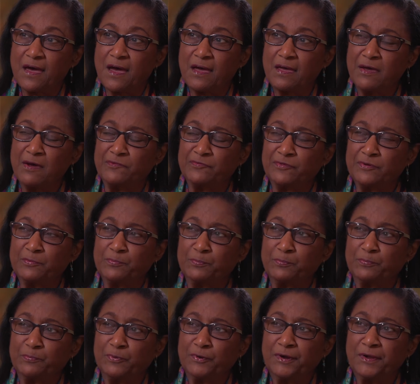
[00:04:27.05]
I have a
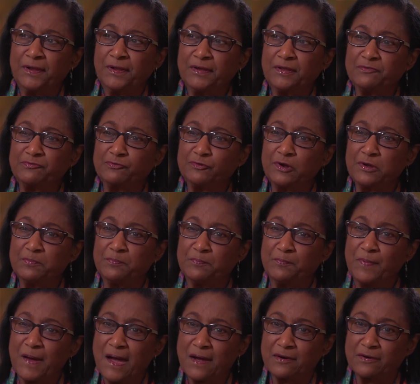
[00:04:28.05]
pretty
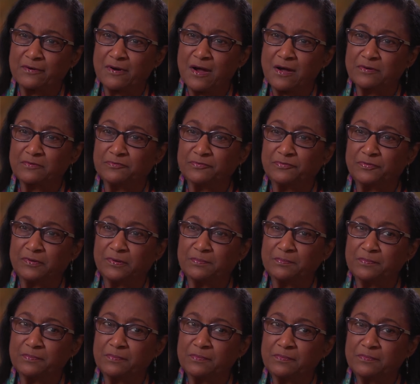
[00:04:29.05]
different background
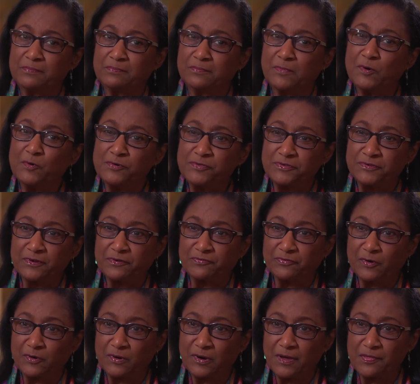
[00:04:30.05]
from most of
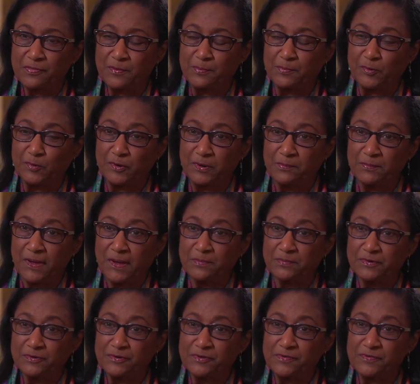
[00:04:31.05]
our other board
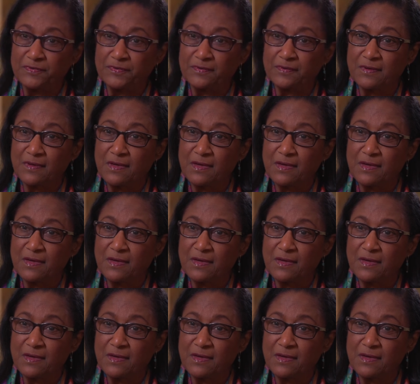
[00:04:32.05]
members.